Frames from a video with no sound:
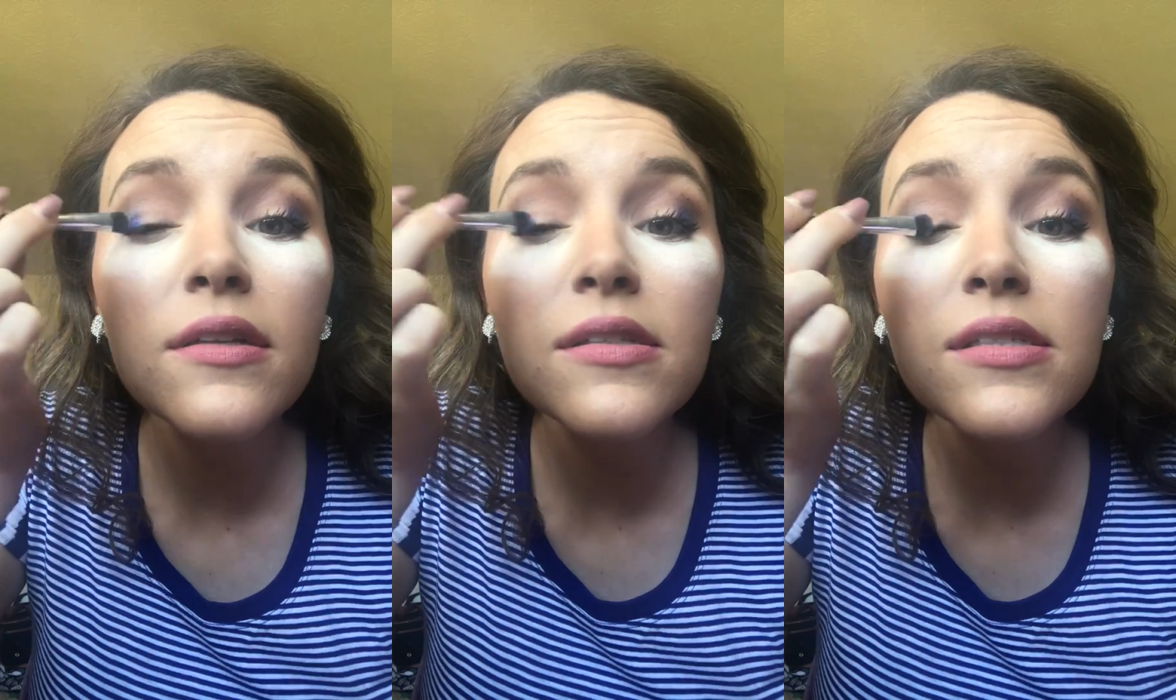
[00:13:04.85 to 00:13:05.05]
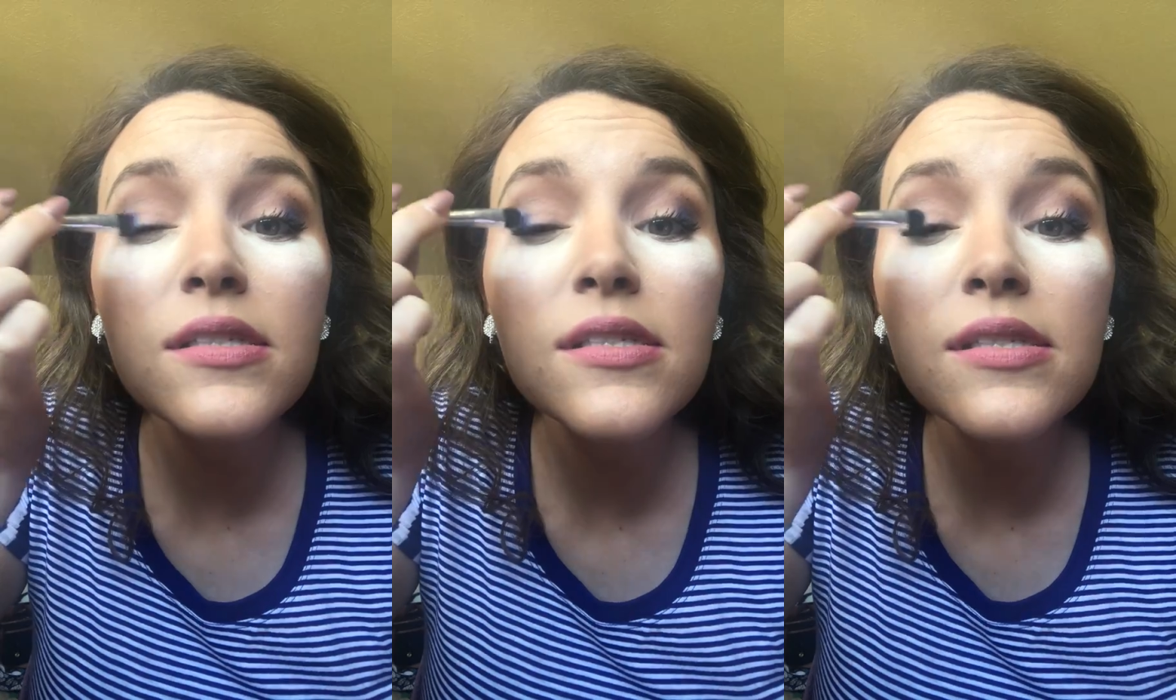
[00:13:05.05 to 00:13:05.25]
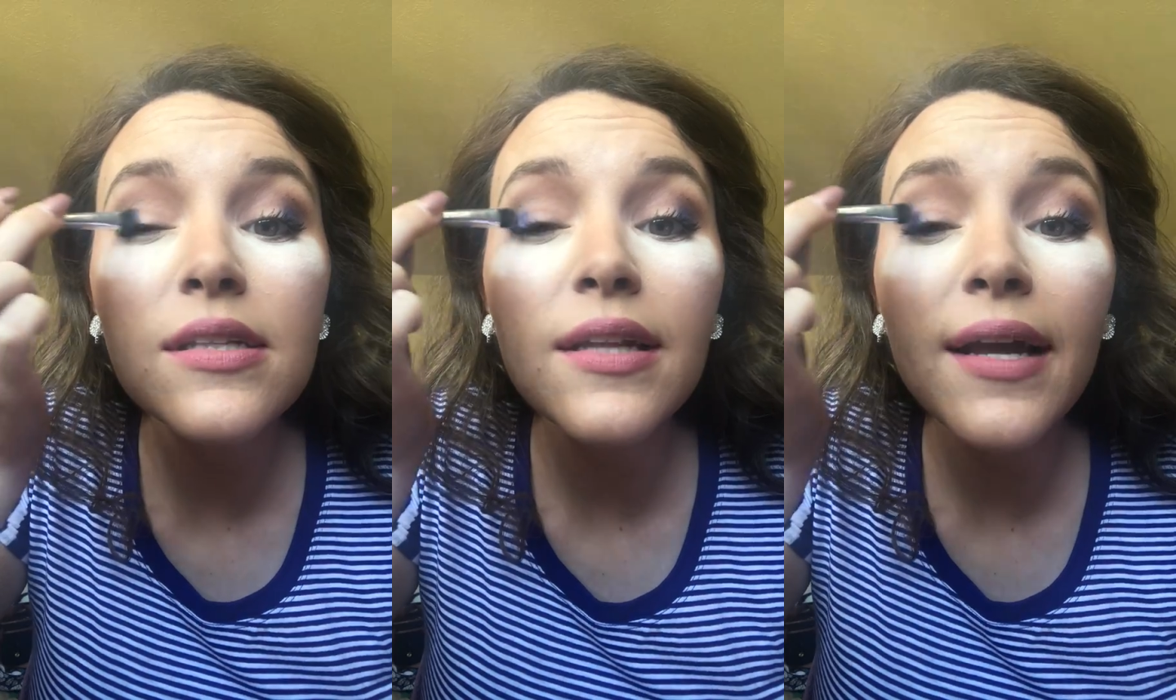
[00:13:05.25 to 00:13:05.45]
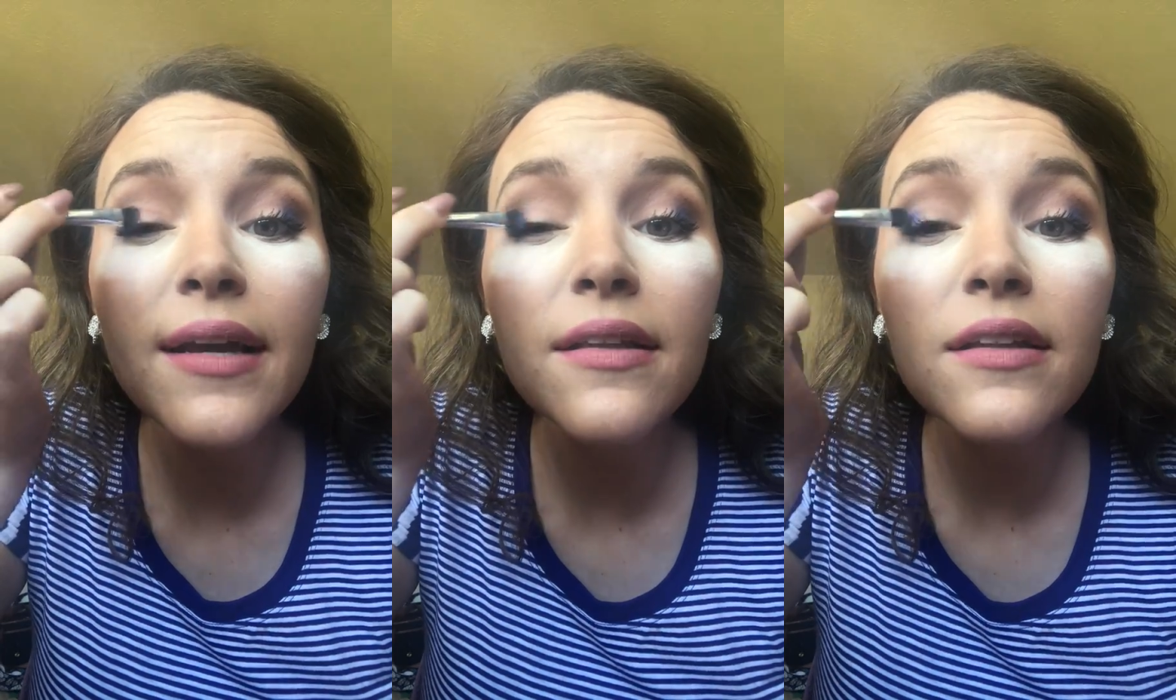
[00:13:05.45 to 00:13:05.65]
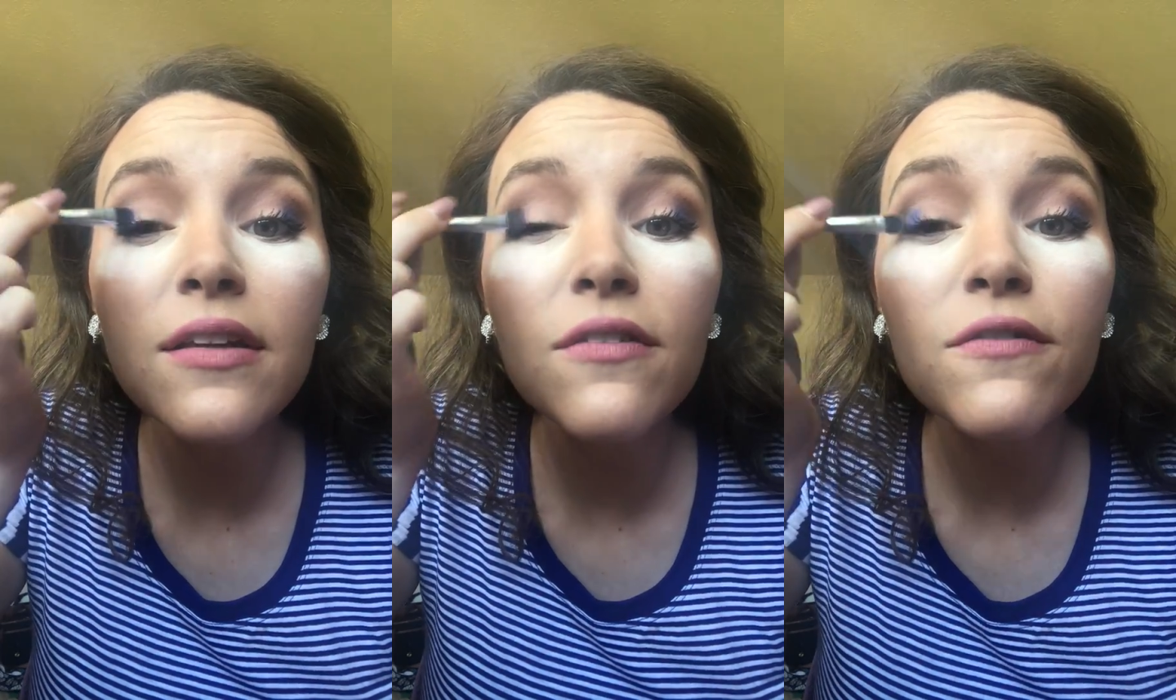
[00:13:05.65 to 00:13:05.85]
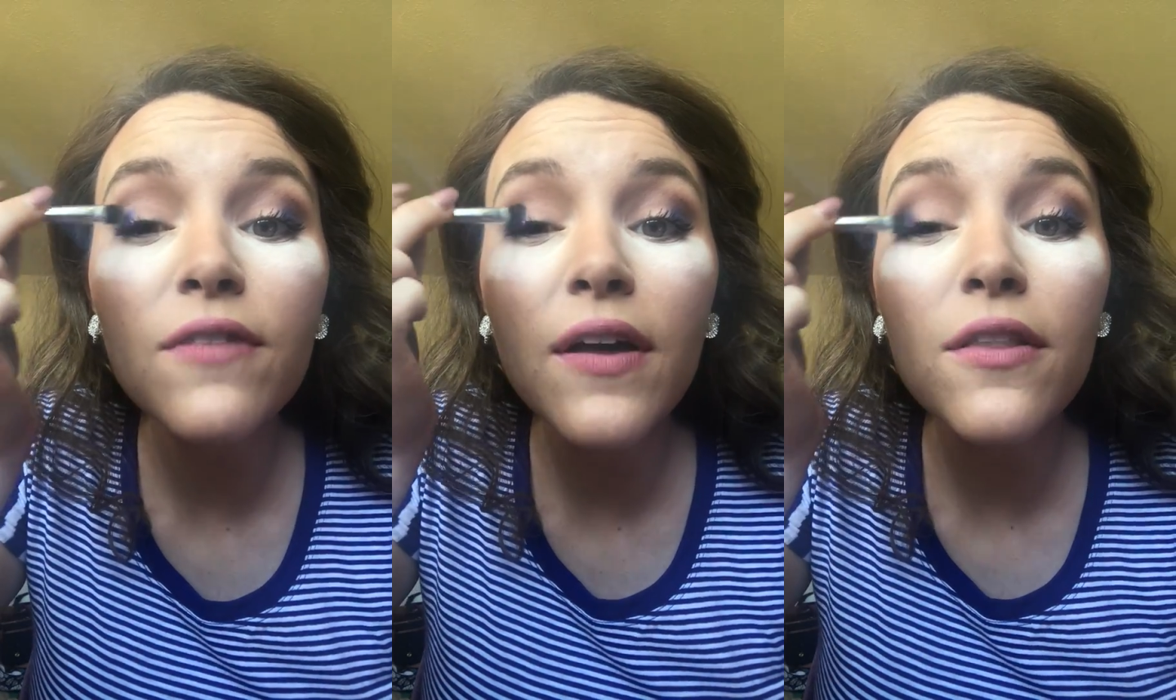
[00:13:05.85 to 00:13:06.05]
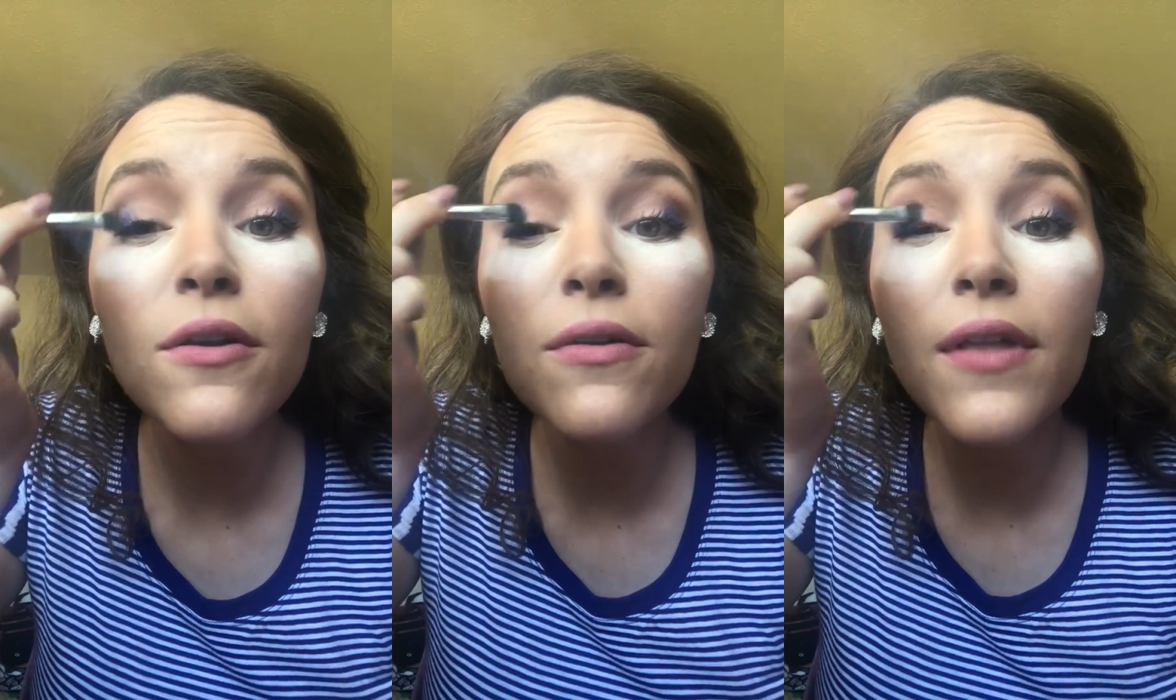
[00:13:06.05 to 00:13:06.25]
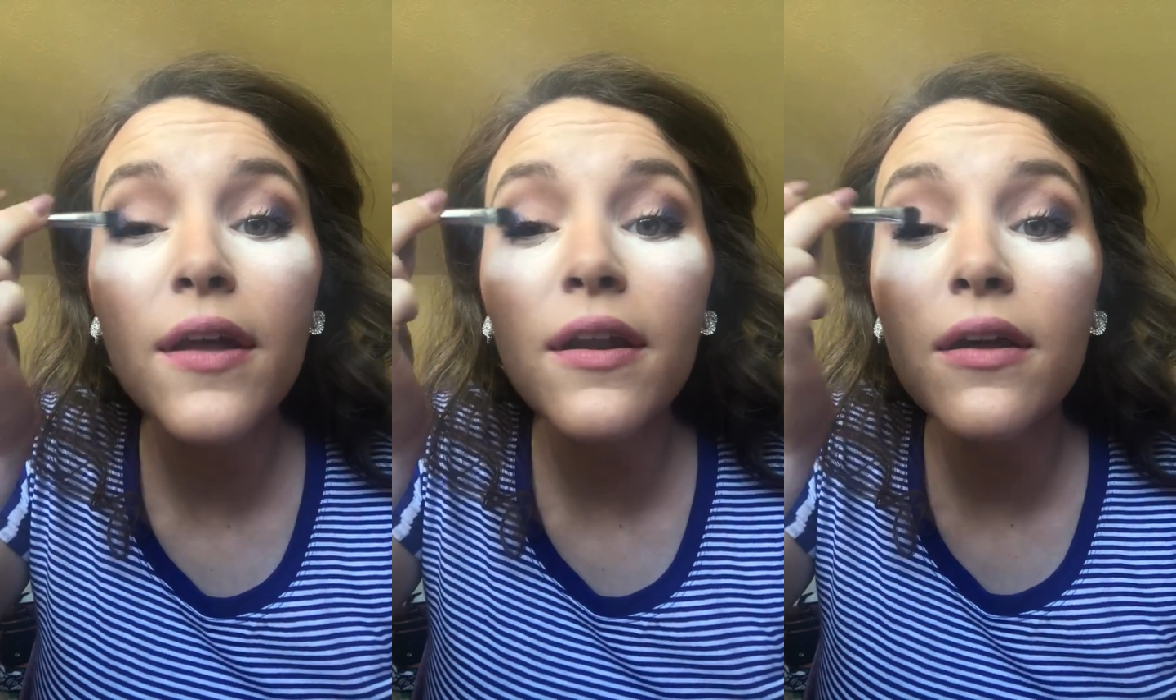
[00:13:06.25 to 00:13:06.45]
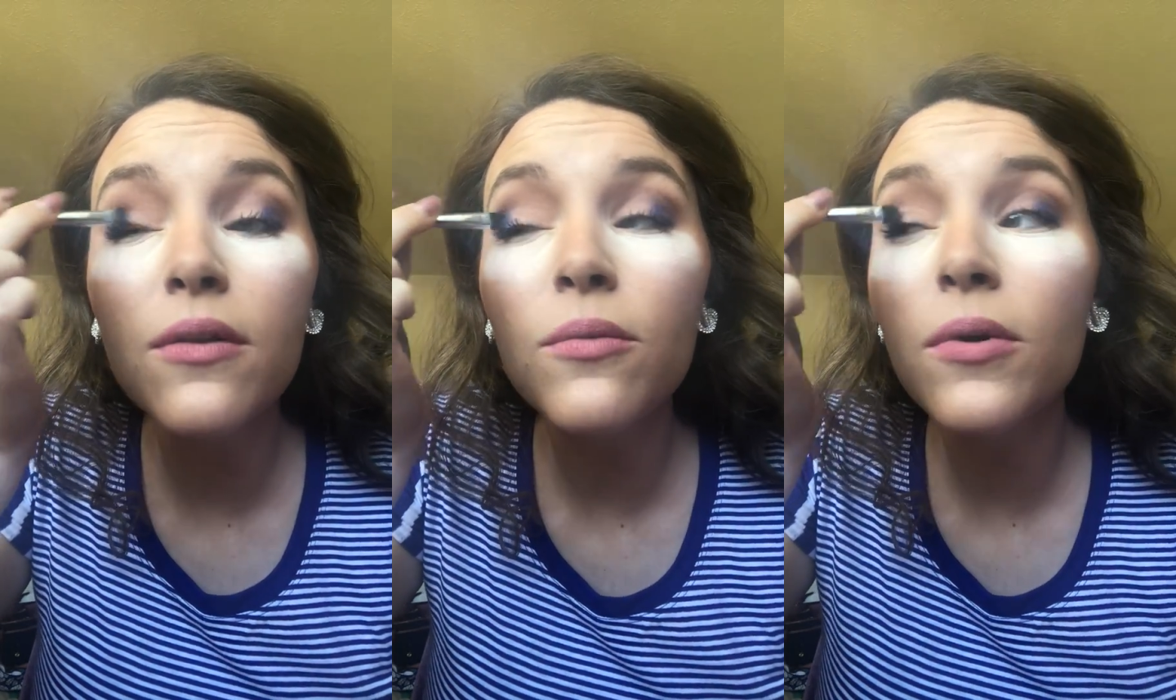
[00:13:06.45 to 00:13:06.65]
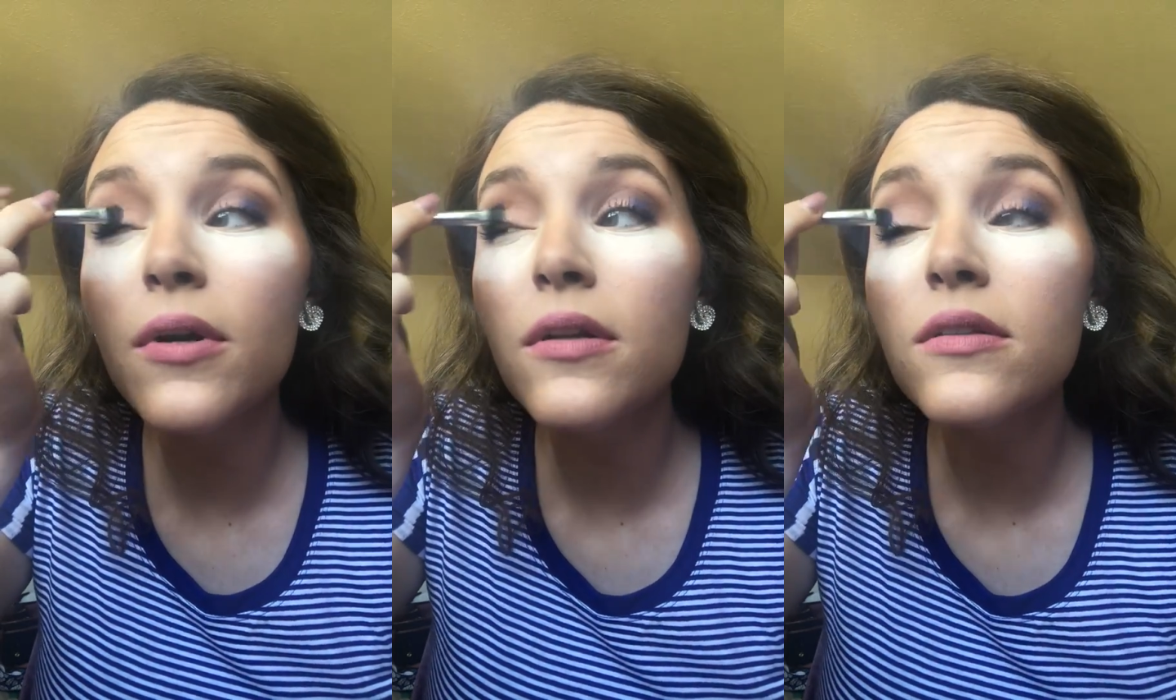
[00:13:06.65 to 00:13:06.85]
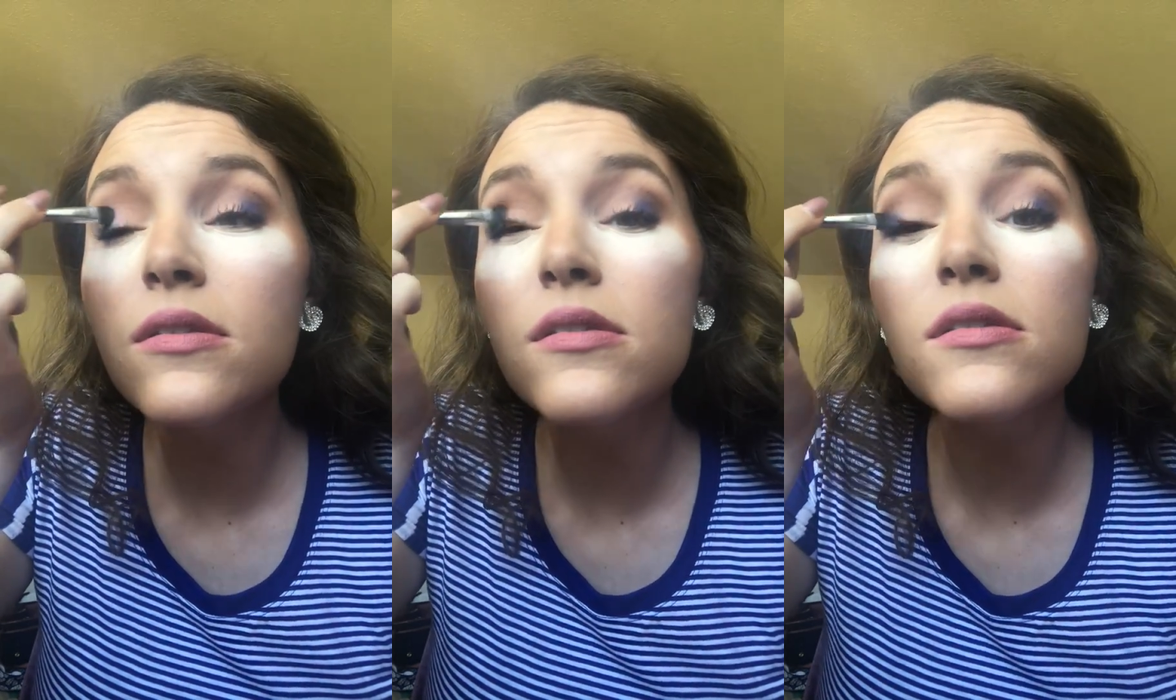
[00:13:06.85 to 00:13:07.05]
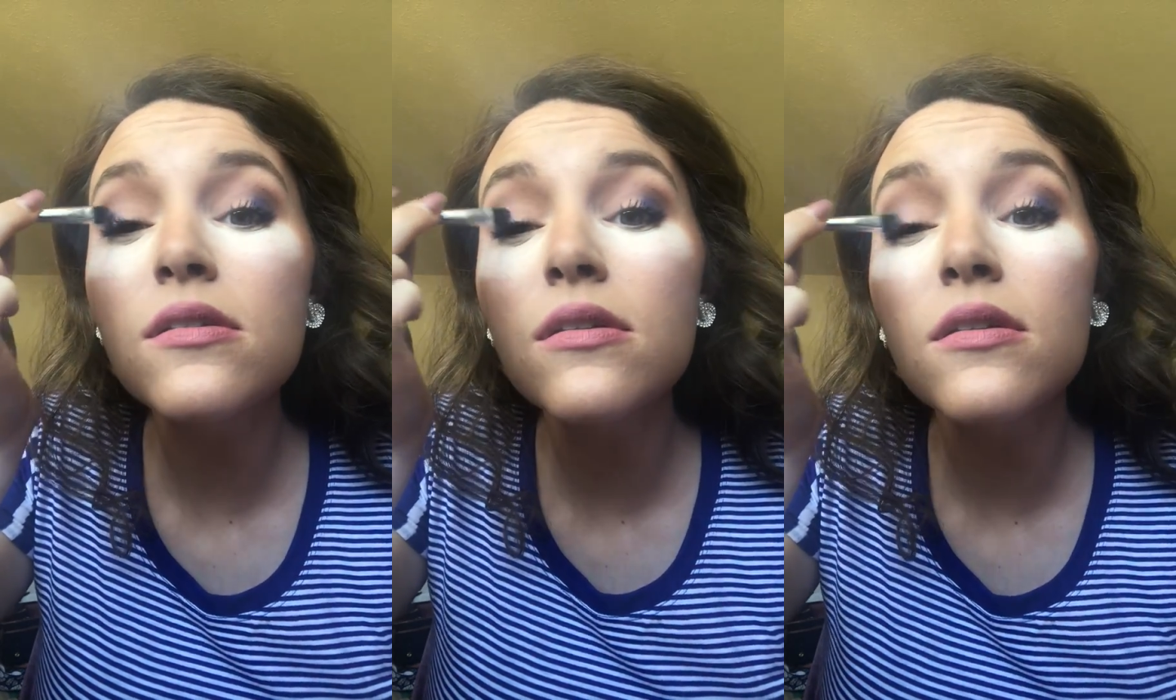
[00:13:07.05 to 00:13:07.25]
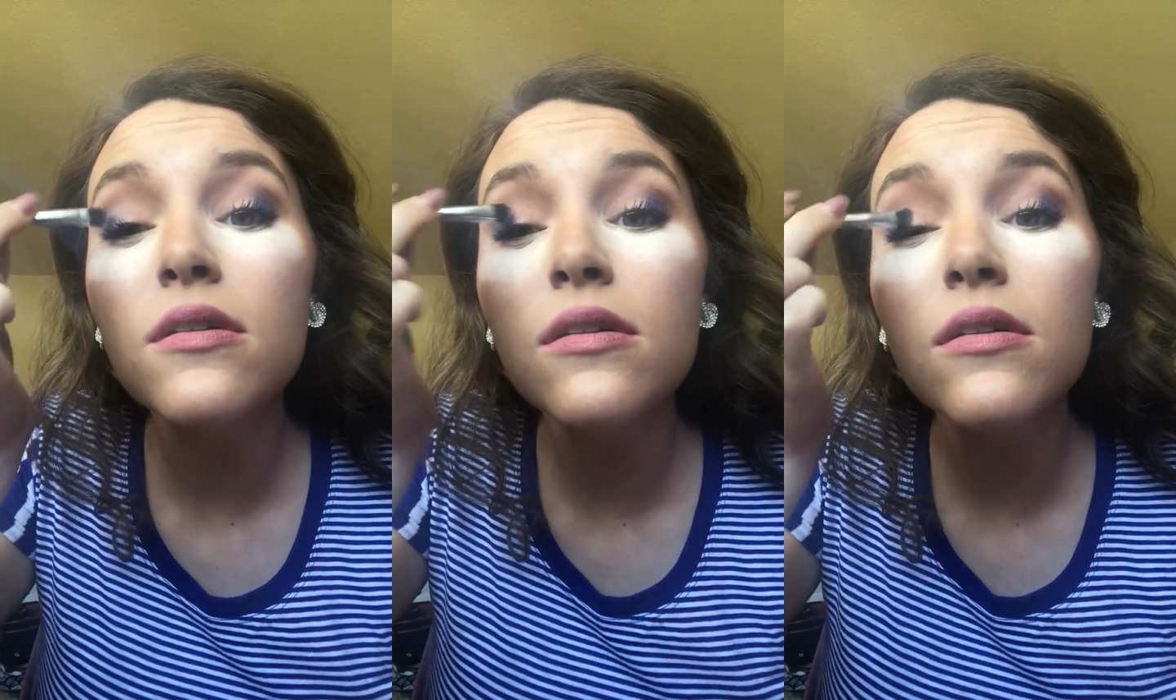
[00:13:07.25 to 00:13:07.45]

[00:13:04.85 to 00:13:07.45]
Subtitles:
of slightly feather that inwards.